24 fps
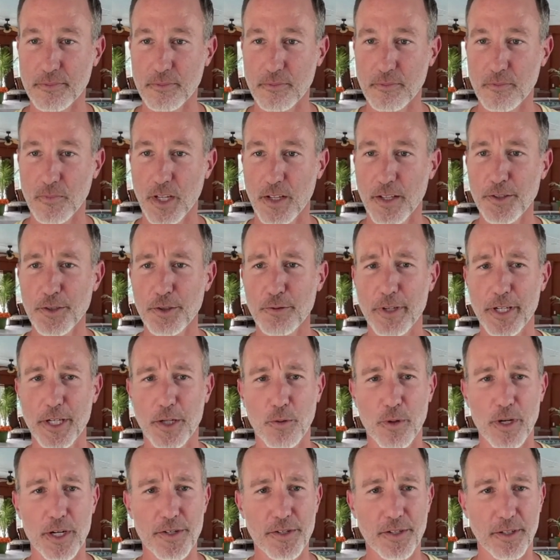That's a great
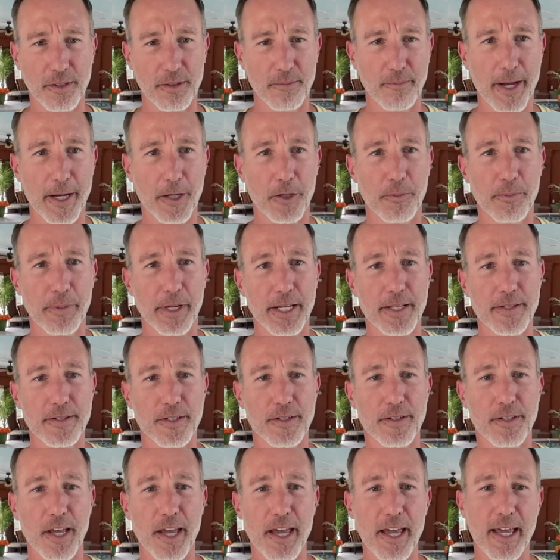question. Michael Payne says,
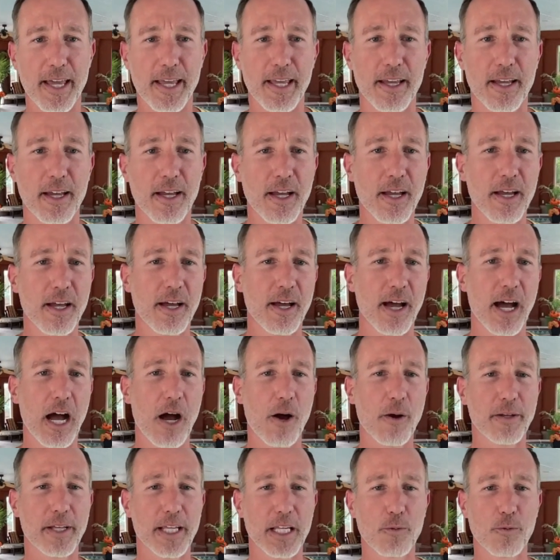Hey, how
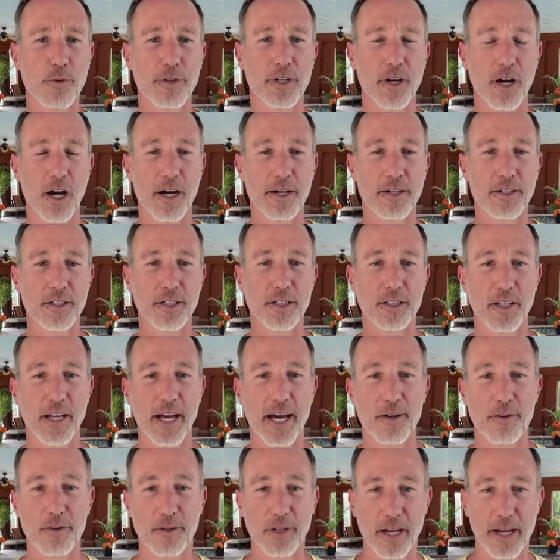can anyone
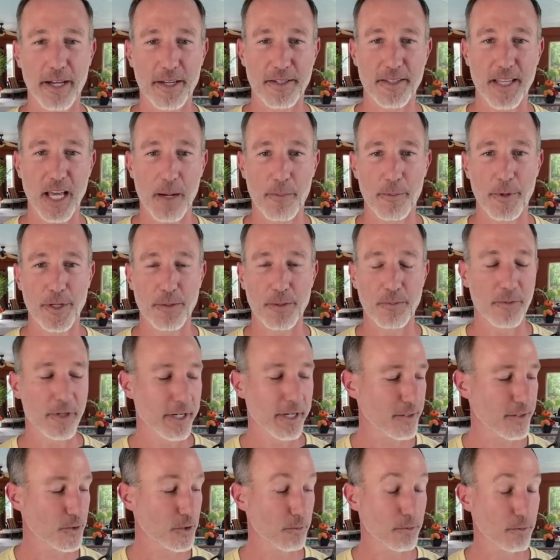uncollateralize that much money?
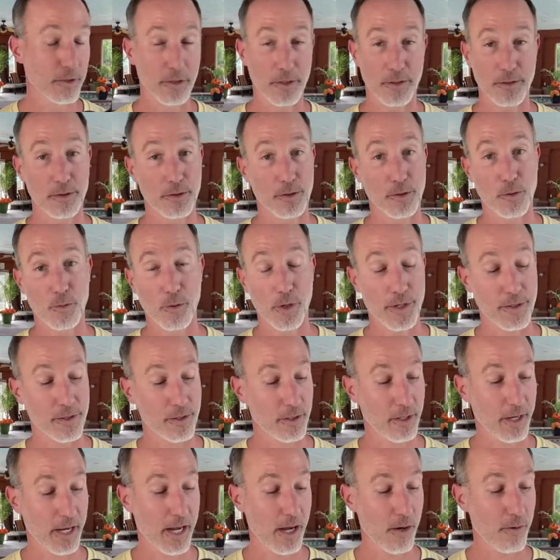Stupid. And that's a good question.
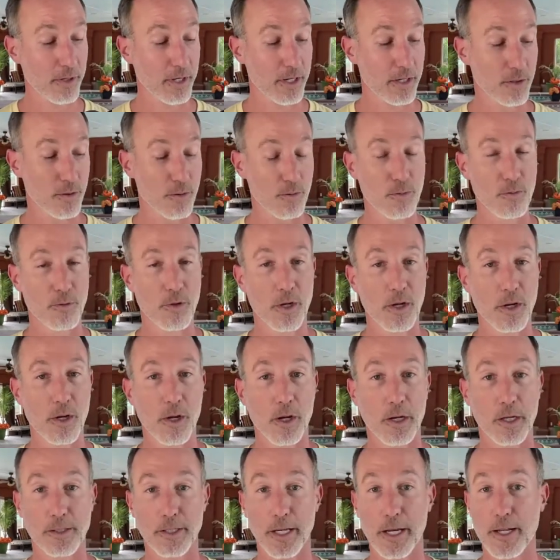How can you?
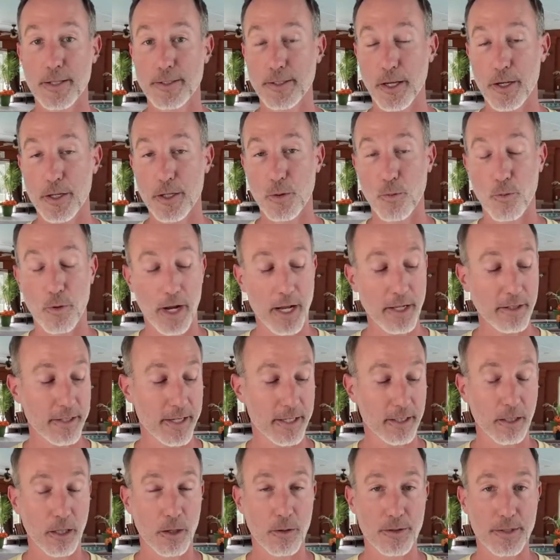Because I got to tell you, when I take
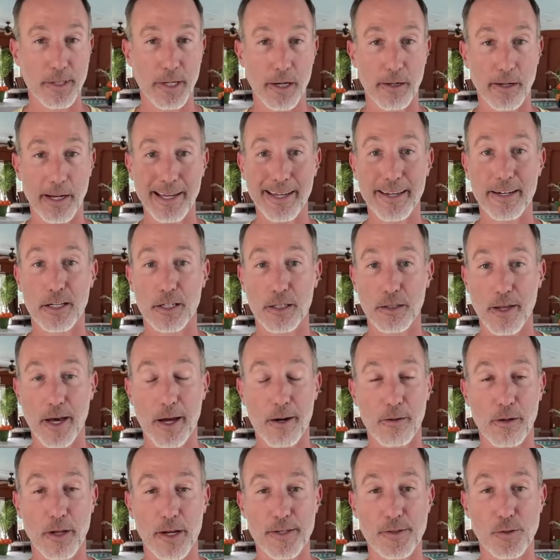loans out, I got to
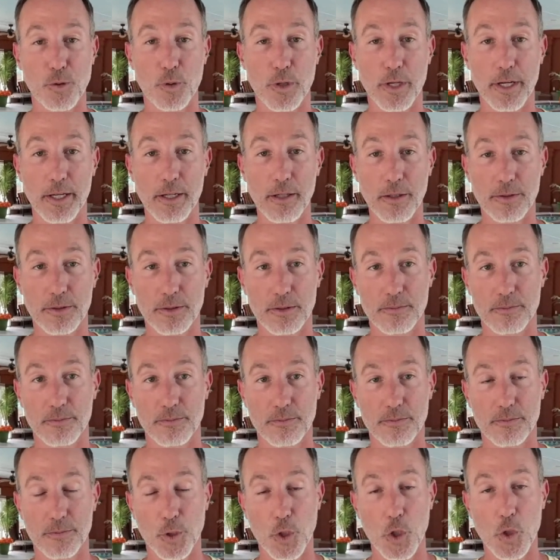collateralize to the hilt
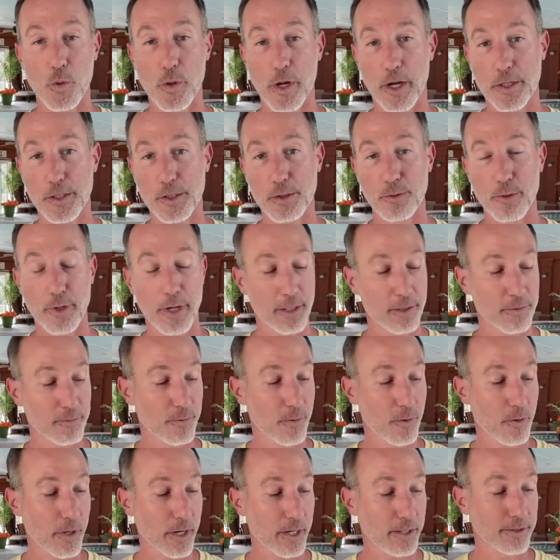2x, 3x,
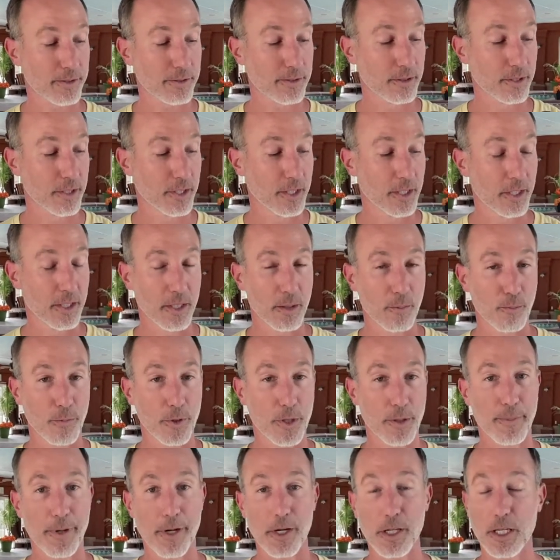4x. But
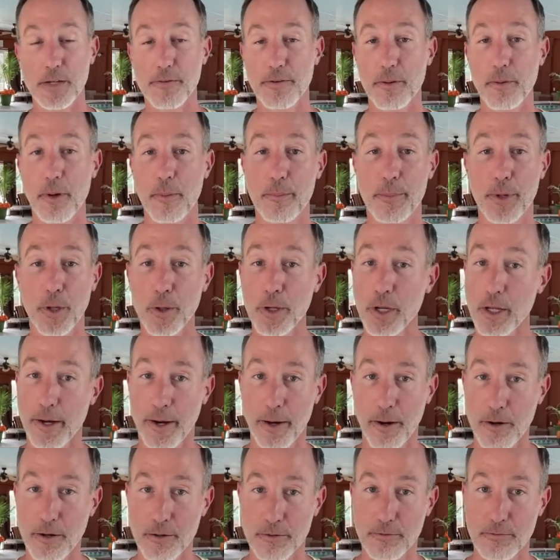apparently, if I'm a
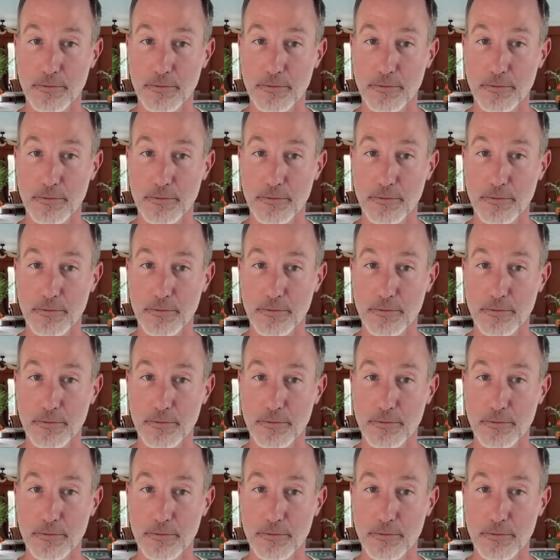billionaire,